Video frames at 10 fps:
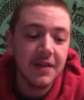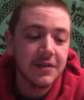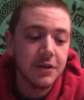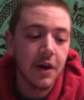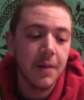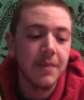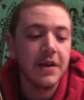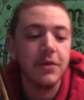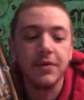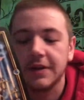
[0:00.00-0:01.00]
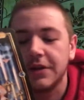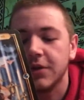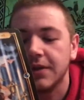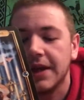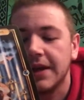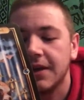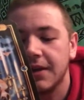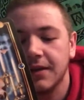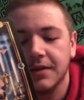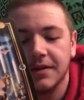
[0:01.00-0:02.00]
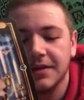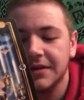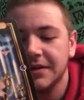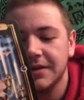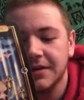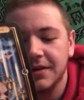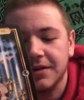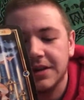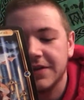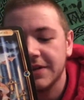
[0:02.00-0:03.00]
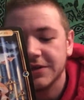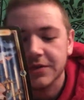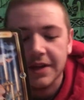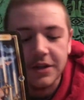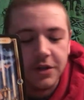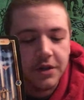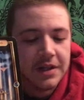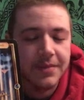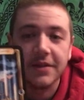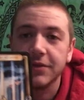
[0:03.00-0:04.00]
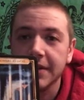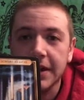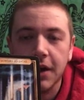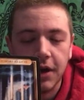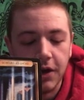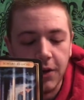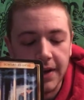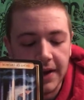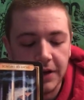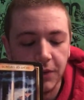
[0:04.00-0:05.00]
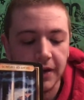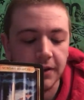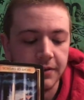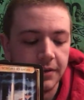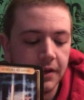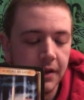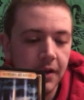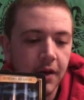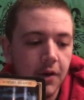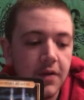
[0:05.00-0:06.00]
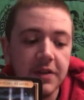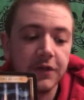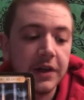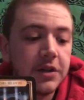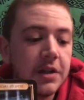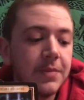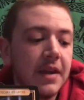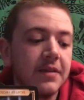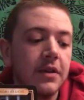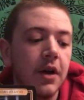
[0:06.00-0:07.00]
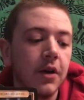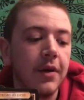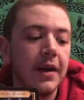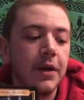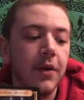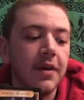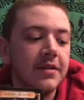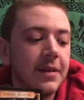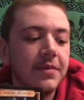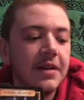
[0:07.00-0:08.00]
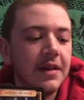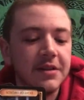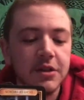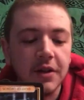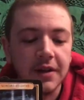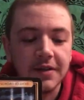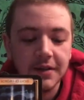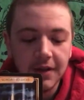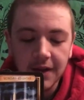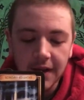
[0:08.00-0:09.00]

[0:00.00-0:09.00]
this job that you really don't like. Leaving this relationship that's really not going anywhere. Or this friendship that's not going anywhere. Something that is just